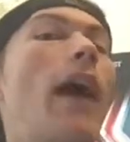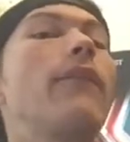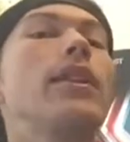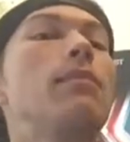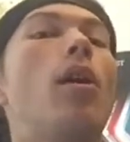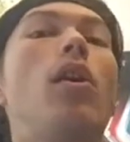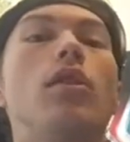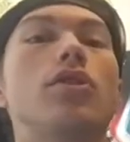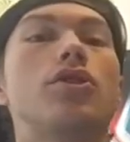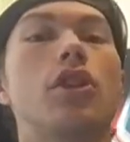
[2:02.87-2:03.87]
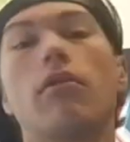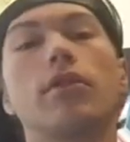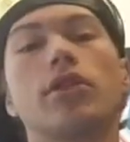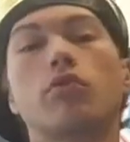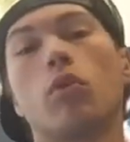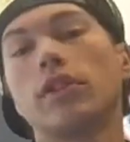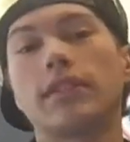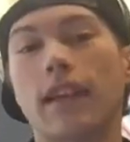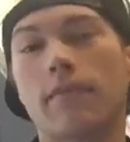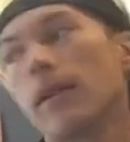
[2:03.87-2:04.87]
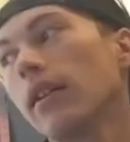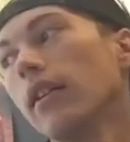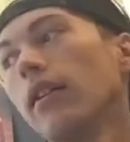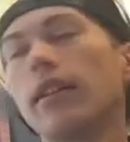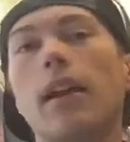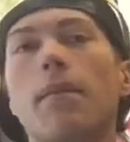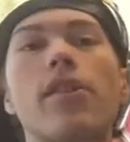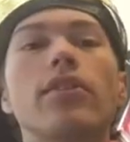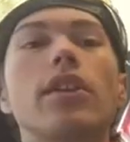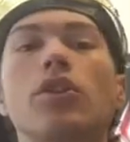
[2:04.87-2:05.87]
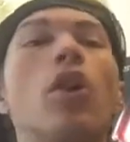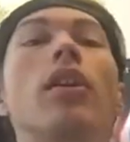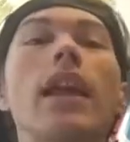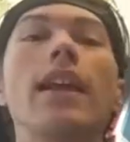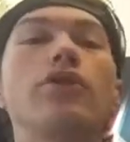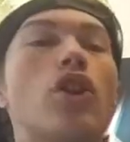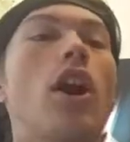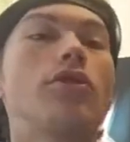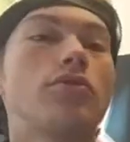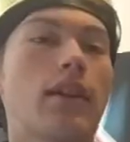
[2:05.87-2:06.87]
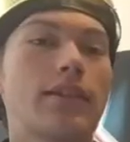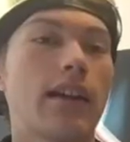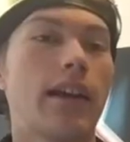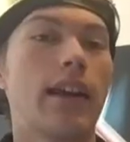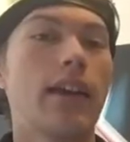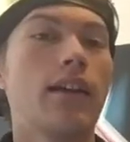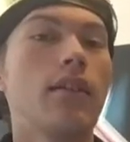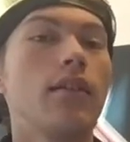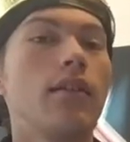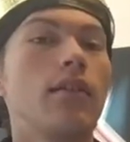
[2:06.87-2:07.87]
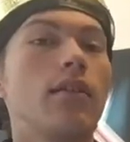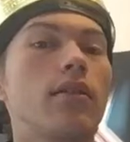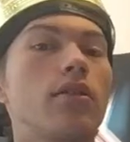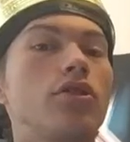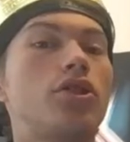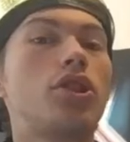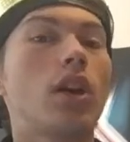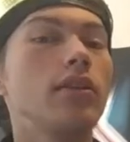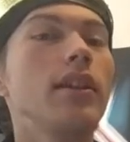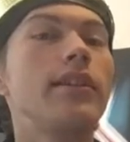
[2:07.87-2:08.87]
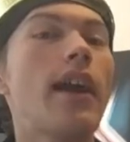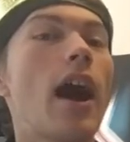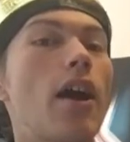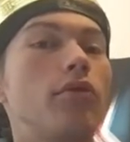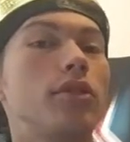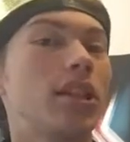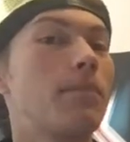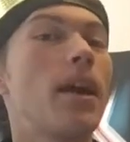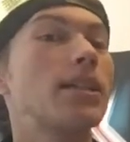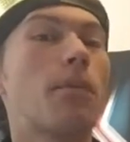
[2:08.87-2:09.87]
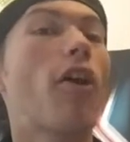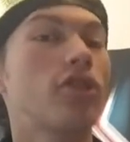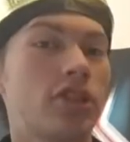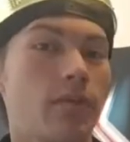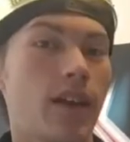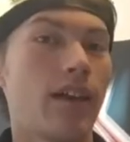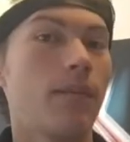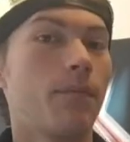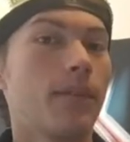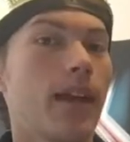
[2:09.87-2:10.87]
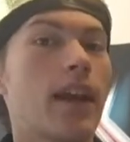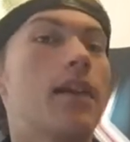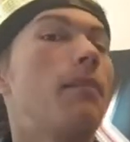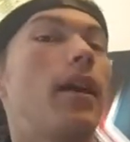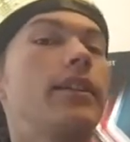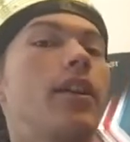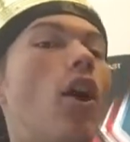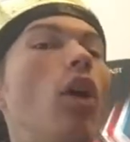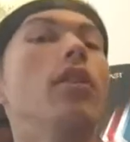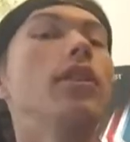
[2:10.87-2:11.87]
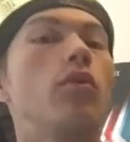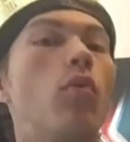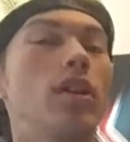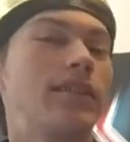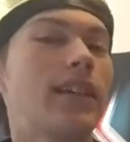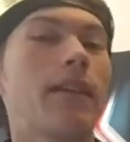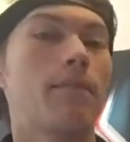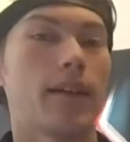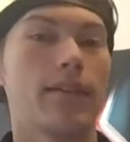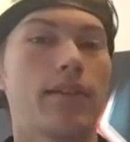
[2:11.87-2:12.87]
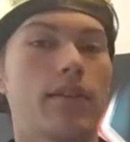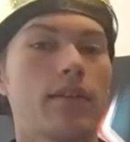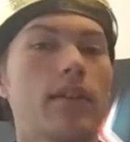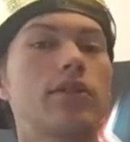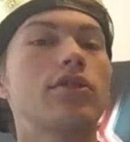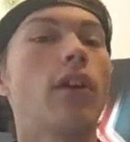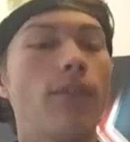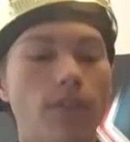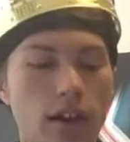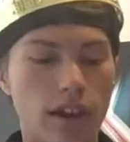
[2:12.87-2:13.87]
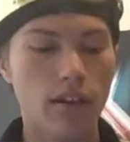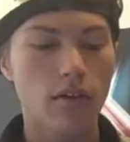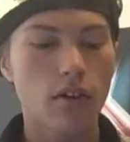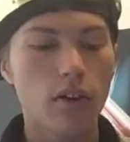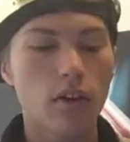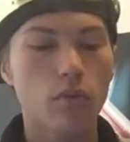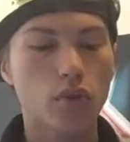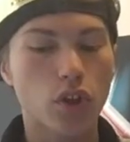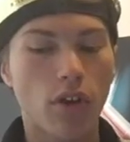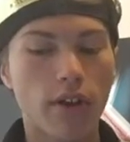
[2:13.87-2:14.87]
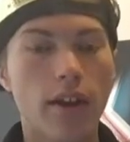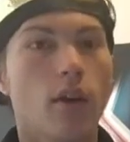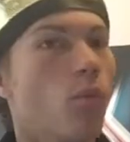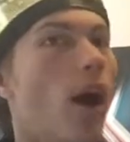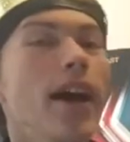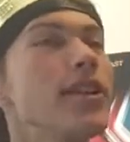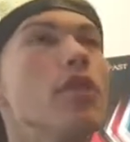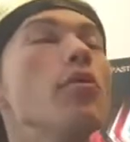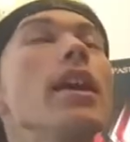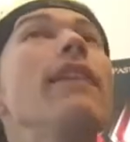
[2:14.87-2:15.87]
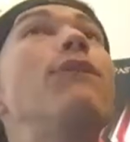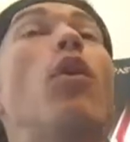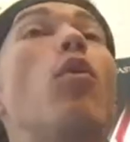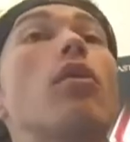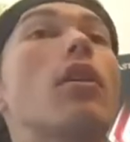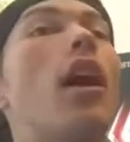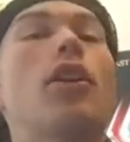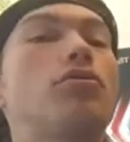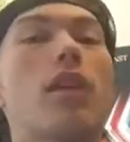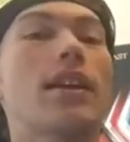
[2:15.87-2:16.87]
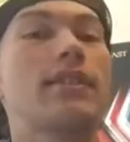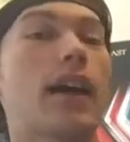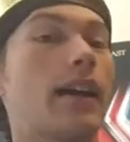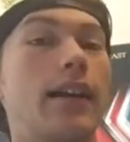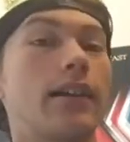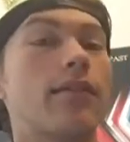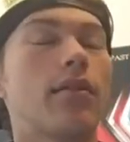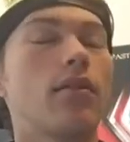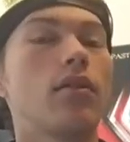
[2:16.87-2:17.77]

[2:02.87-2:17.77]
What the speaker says: having them all on the show in just one segment, they apparently took each contract signing, chunked it down to the best parts of it, and combined it all into one segment. That's so fucking retarded. Why do you need 4 contract signings?